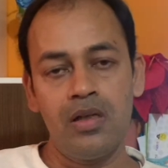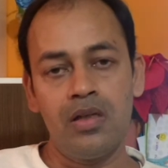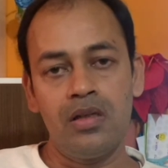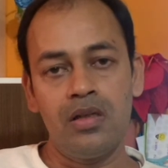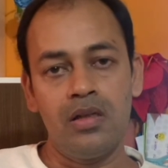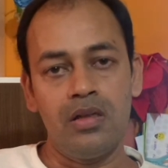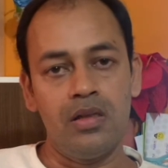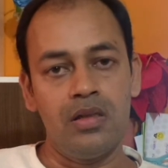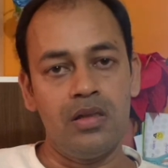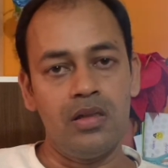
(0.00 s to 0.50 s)

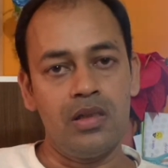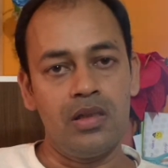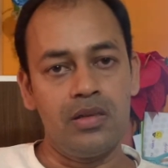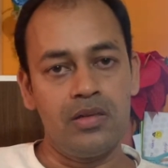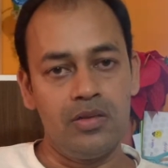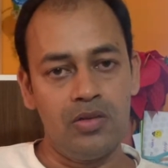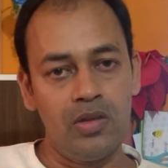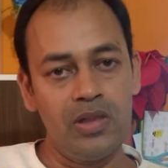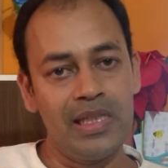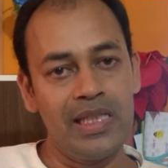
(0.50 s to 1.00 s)

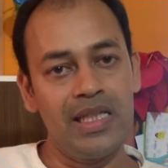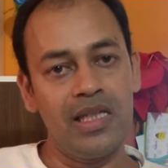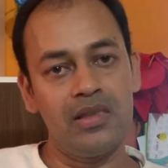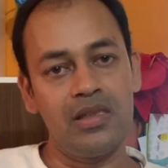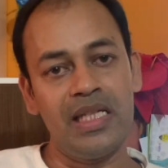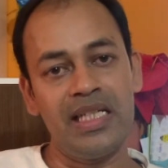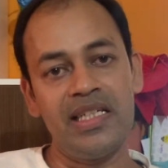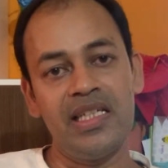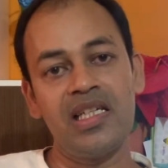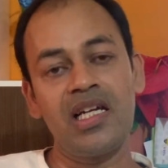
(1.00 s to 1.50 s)
the
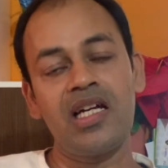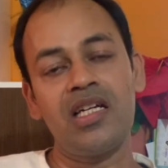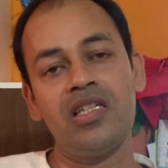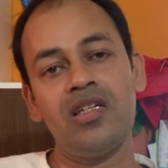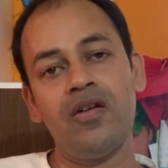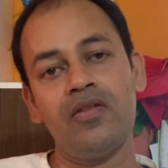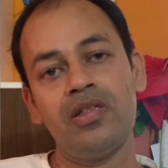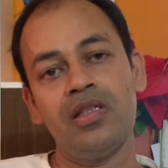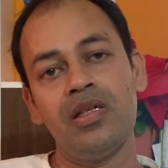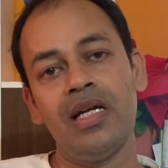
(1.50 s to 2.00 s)
integrity
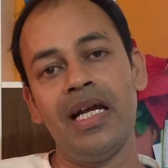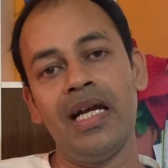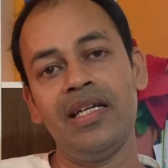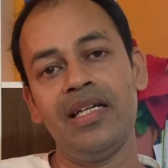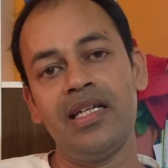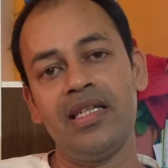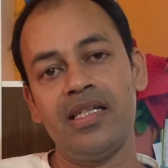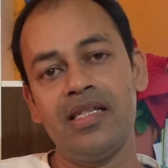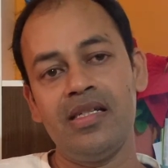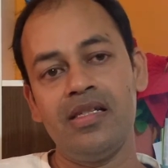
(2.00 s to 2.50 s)
of the
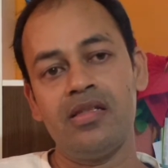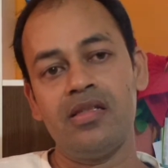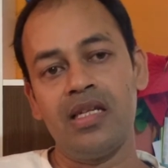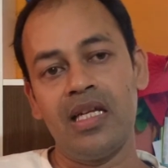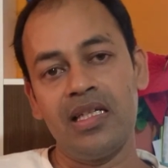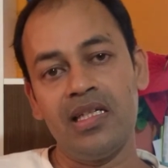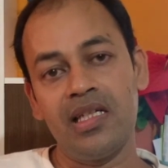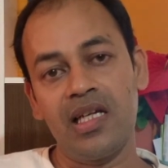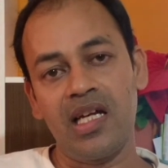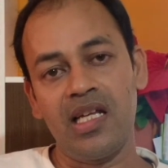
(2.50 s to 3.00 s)
entities
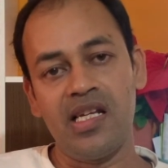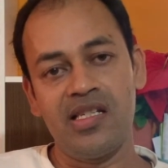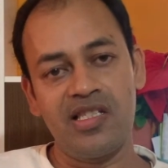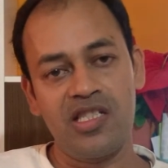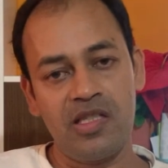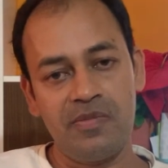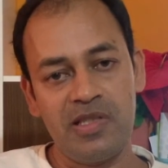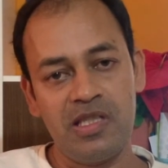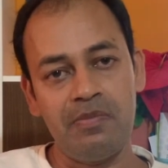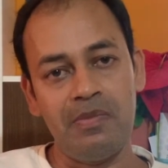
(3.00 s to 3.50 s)
and their
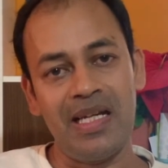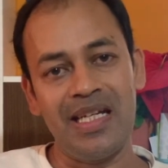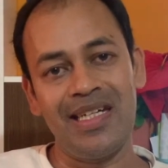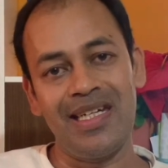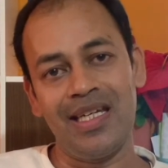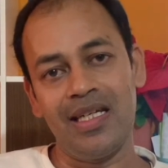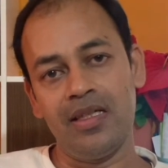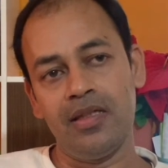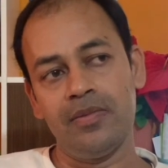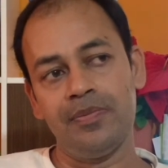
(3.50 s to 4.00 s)
relationship is
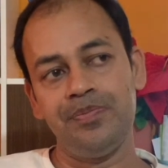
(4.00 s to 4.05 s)
maintained.